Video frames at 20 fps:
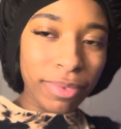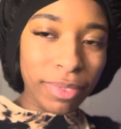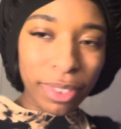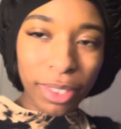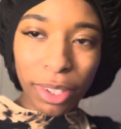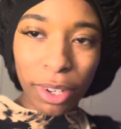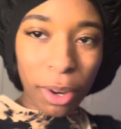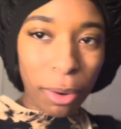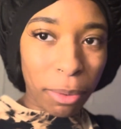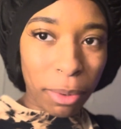
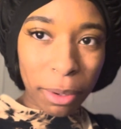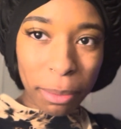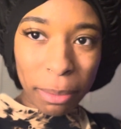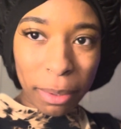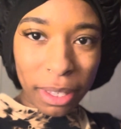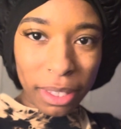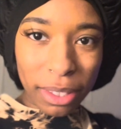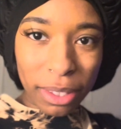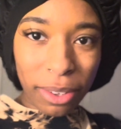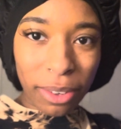you don't want to
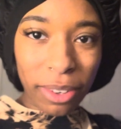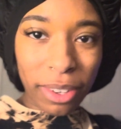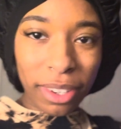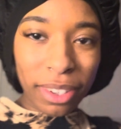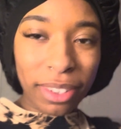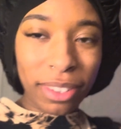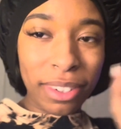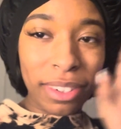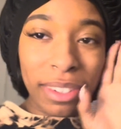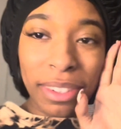miss one
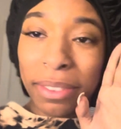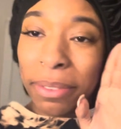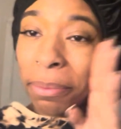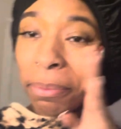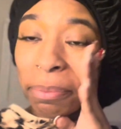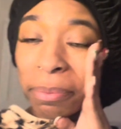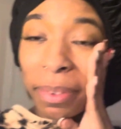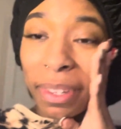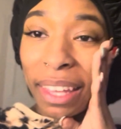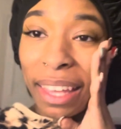
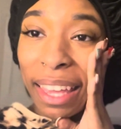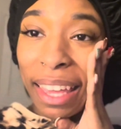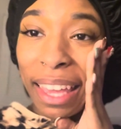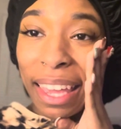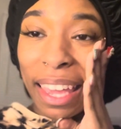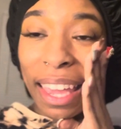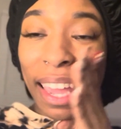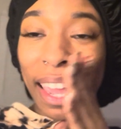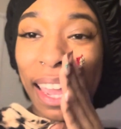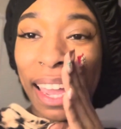
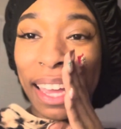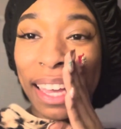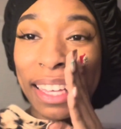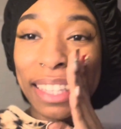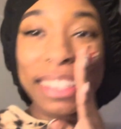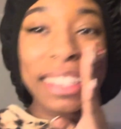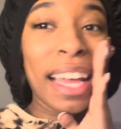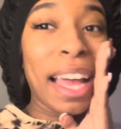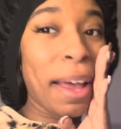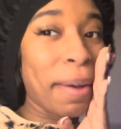because
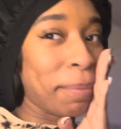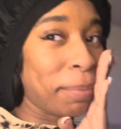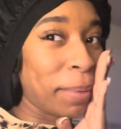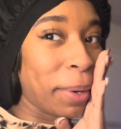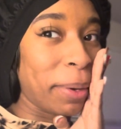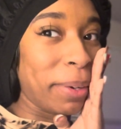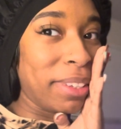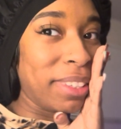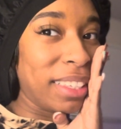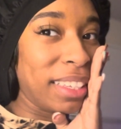I'm
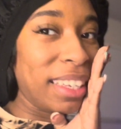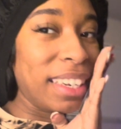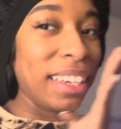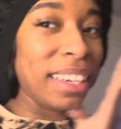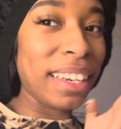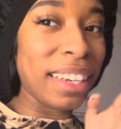posting.